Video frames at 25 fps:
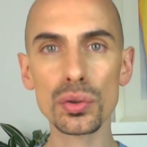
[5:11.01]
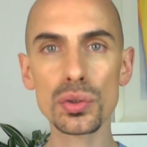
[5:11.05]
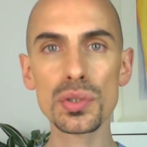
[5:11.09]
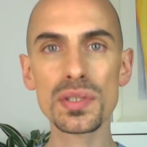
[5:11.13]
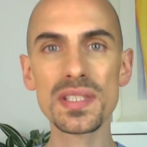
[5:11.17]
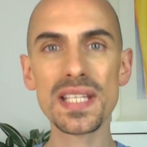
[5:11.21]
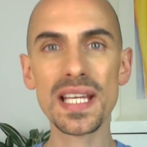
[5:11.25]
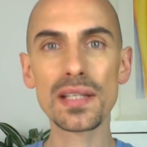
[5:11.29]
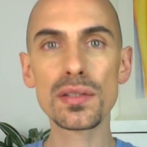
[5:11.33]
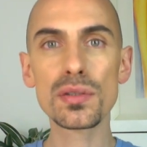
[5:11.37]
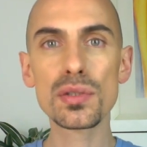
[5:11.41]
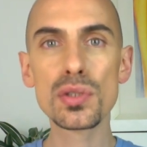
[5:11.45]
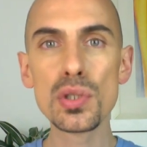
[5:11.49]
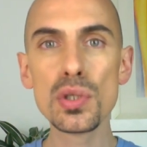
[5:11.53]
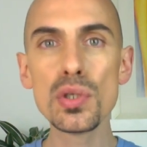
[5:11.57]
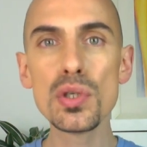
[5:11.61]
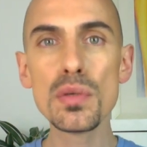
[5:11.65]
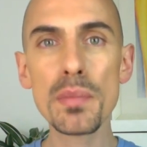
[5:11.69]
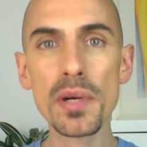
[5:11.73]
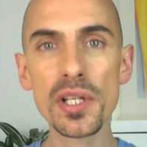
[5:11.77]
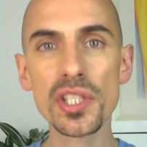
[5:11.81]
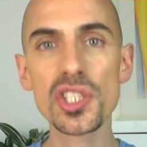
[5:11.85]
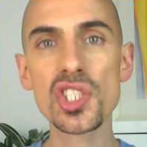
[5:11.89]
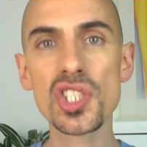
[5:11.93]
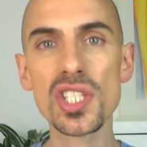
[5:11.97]
to take too
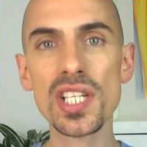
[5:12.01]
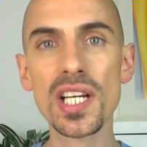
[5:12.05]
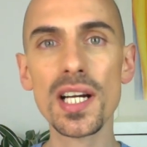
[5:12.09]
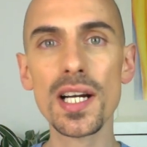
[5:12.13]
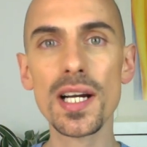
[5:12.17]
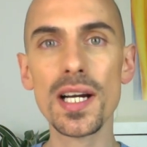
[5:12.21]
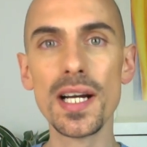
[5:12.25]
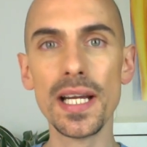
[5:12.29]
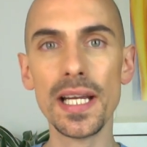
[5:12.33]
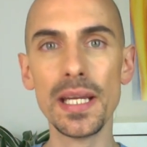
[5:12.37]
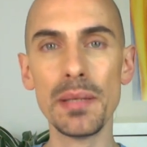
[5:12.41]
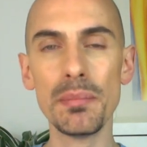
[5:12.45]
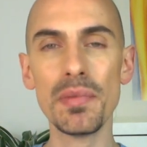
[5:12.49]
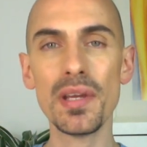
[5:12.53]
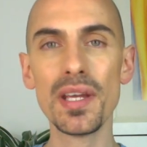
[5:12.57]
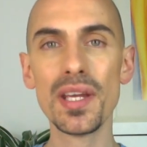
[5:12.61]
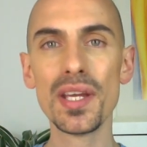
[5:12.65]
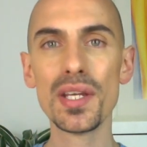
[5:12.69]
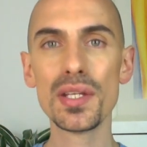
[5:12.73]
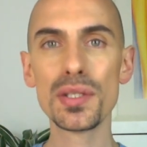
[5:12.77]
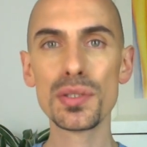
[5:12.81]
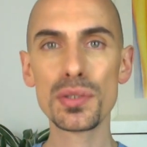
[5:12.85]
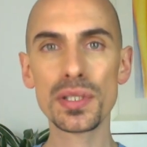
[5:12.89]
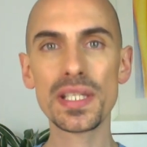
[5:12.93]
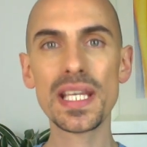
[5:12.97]
much time
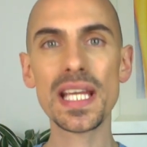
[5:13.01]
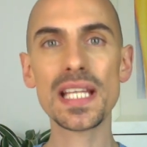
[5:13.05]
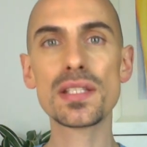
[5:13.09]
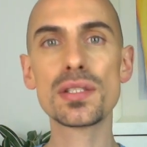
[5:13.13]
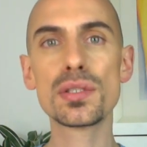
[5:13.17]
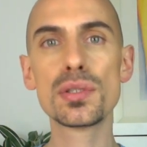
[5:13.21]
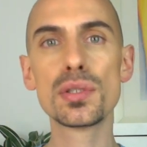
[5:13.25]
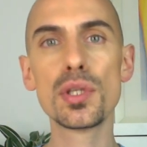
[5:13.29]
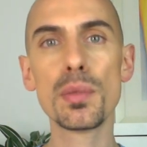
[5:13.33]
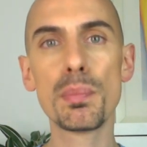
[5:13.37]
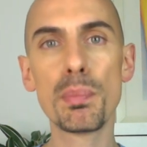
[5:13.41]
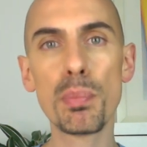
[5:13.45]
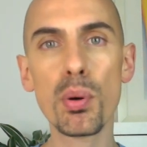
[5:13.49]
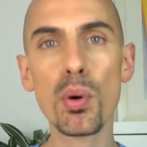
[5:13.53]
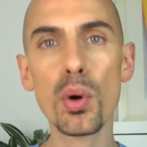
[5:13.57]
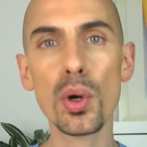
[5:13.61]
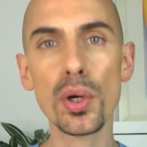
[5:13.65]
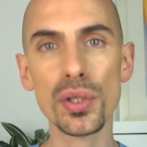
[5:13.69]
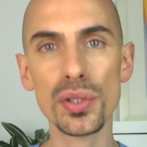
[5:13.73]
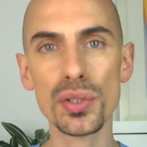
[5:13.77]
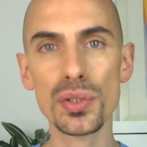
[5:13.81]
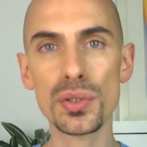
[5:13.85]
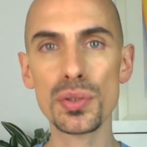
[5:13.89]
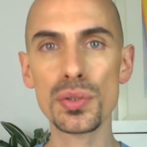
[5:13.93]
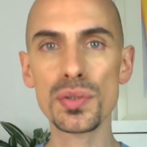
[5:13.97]
to get to the
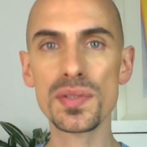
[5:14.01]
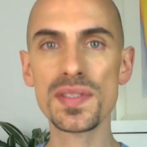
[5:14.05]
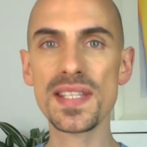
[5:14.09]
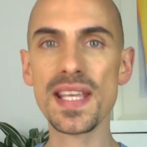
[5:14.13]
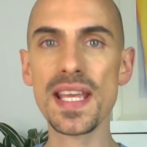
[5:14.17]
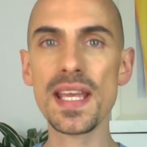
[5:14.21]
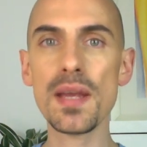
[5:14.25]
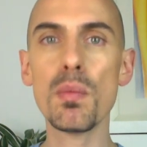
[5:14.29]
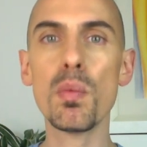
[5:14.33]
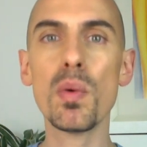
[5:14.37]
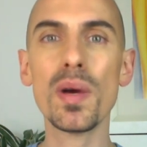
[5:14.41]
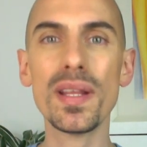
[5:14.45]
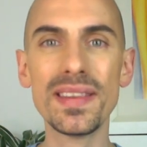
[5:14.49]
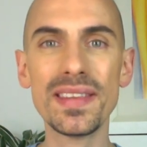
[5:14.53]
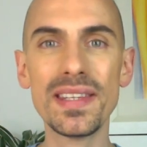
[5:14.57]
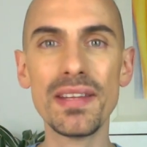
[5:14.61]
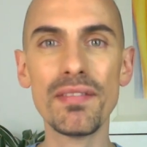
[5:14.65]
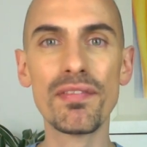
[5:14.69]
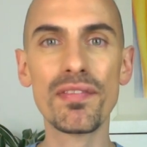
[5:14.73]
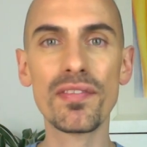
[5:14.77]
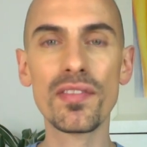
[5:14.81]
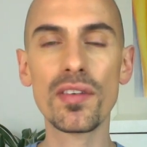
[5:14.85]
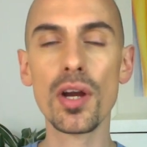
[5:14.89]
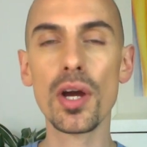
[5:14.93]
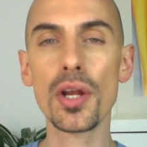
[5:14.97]
point, to say what
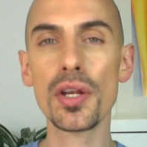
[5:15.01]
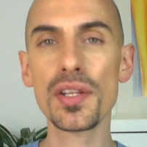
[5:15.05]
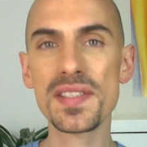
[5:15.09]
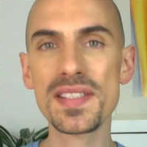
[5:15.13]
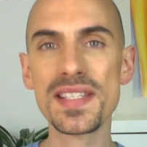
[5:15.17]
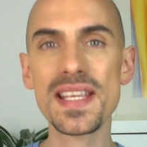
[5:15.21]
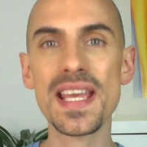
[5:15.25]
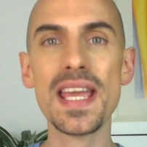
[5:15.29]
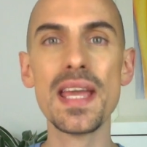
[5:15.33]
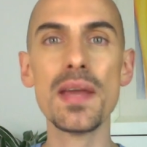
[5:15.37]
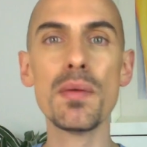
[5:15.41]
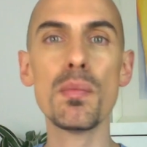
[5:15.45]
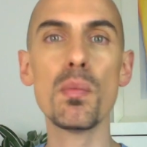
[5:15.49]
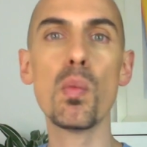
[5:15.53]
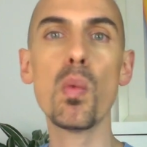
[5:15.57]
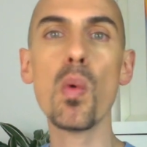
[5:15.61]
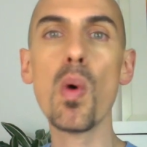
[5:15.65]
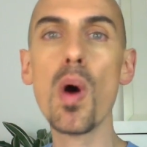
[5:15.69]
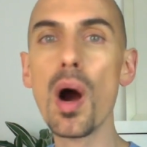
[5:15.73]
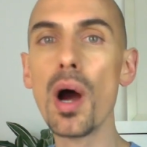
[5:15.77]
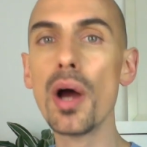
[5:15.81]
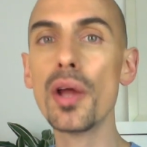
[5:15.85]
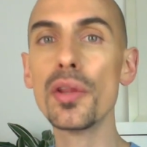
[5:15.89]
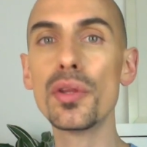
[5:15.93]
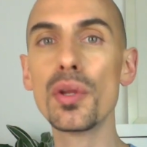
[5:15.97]
they've got to say,
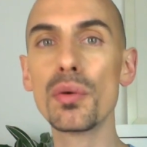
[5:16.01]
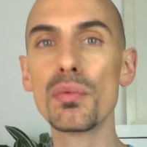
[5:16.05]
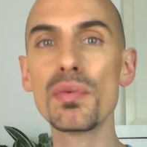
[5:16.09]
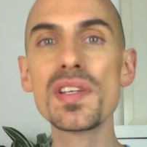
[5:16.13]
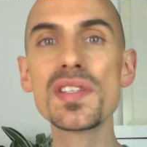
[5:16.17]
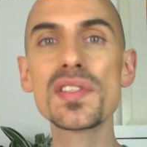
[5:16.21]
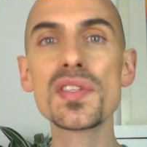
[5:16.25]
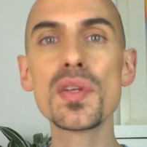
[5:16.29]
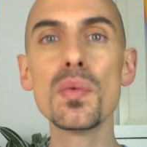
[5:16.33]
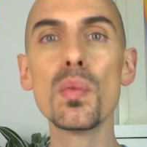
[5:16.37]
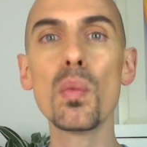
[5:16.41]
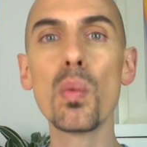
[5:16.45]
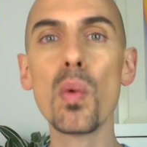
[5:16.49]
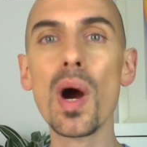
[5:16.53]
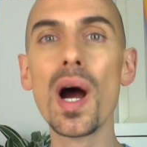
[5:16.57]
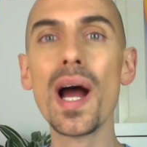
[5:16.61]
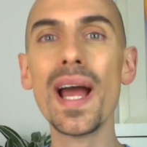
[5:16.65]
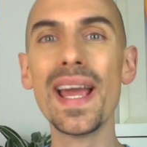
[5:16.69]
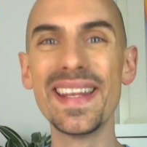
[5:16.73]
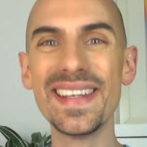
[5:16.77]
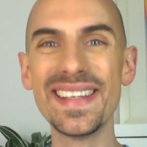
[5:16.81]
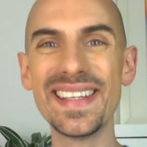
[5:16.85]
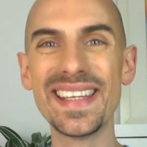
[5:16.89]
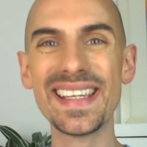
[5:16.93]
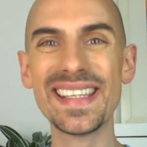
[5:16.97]
what the reason why
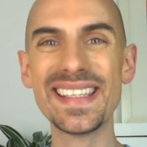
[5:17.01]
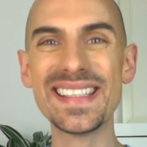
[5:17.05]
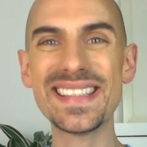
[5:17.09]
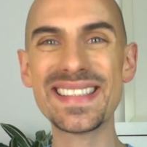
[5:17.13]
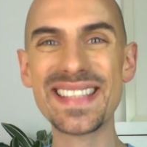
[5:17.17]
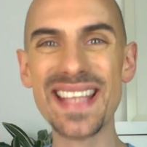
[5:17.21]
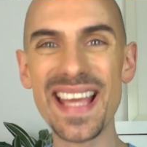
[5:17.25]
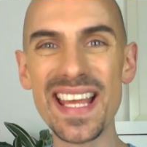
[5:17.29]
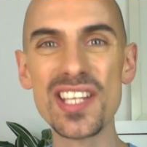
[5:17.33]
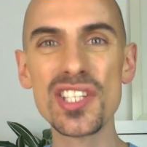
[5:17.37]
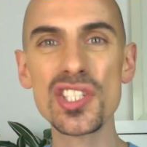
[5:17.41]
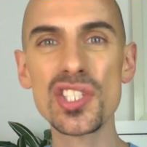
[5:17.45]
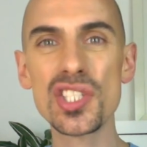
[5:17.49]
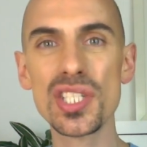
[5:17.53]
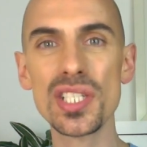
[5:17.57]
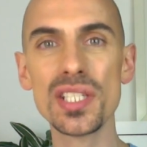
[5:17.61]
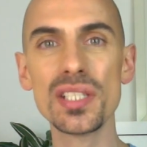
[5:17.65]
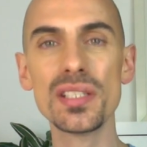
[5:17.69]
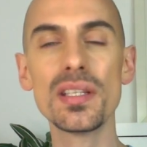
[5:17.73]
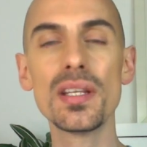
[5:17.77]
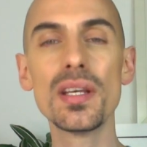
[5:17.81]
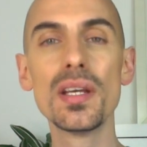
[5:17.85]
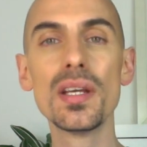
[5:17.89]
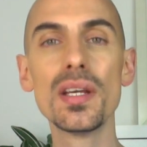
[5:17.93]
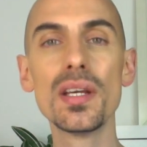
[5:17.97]
and their
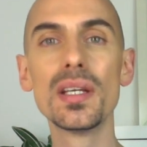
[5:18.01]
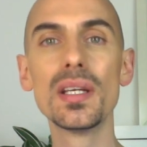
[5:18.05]
intention,